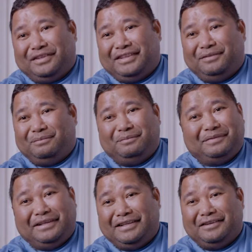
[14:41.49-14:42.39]
he
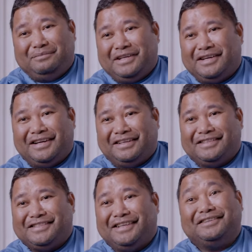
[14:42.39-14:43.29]
gave me a hug
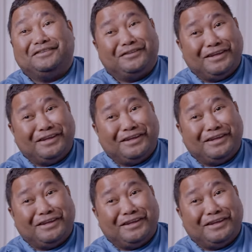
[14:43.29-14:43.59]
and said,